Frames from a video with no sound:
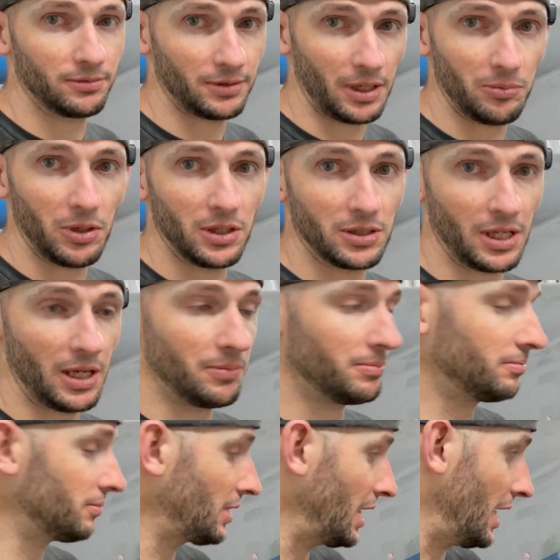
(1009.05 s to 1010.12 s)
I mean, tape
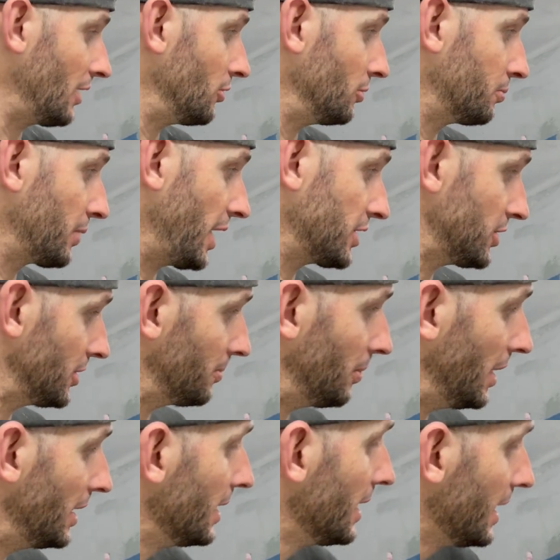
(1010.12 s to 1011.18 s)
can't hold pressure,
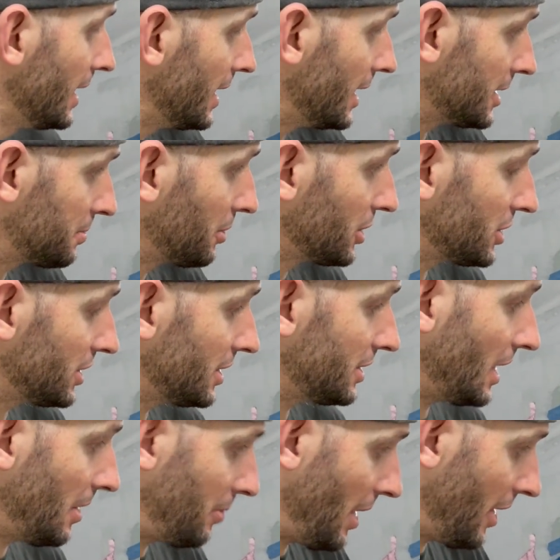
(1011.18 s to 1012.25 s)
but it's pushing the
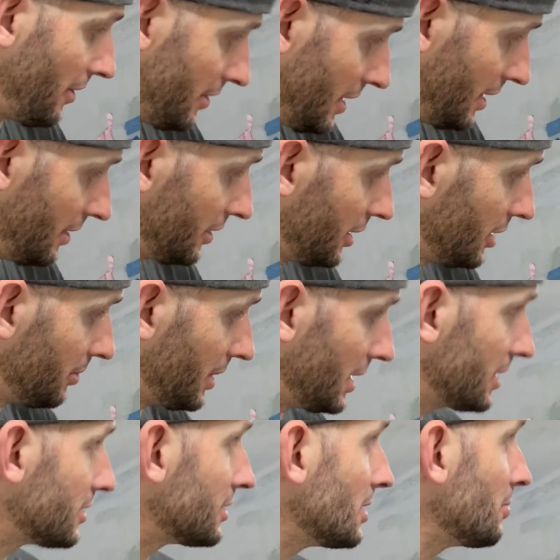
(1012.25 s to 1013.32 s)
tape out and a little bit
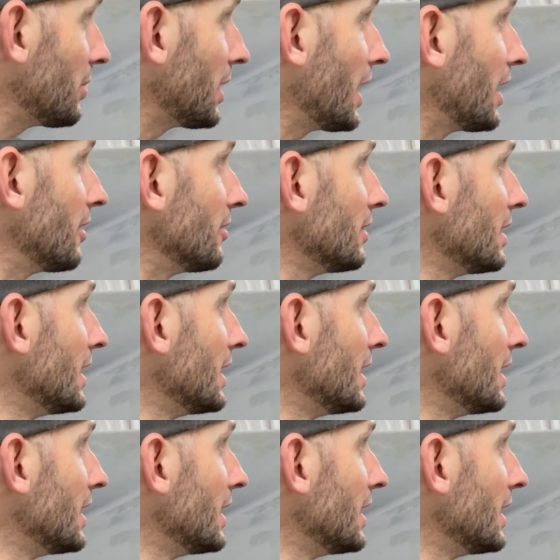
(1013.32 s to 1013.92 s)
is seeping out.